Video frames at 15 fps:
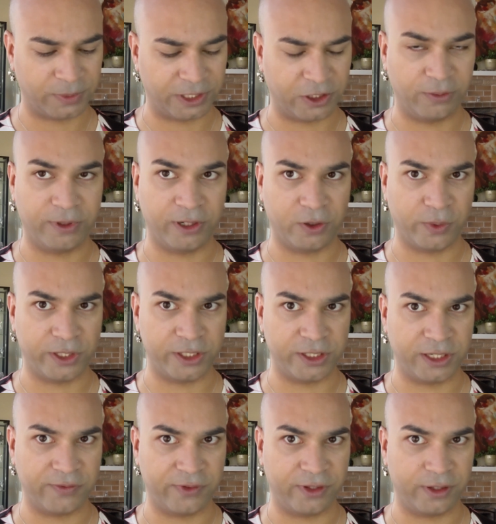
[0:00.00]
now I'm going to
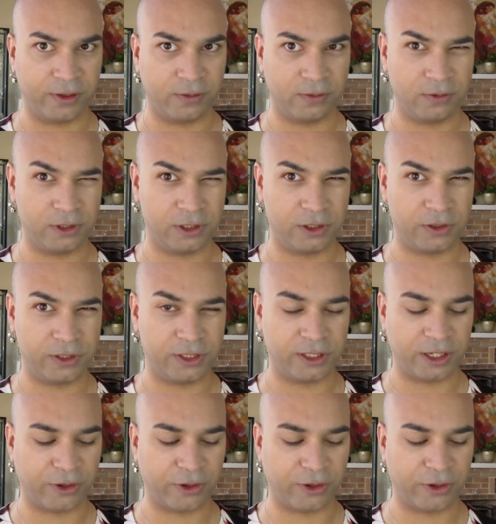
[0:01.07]
question everything. Interesting.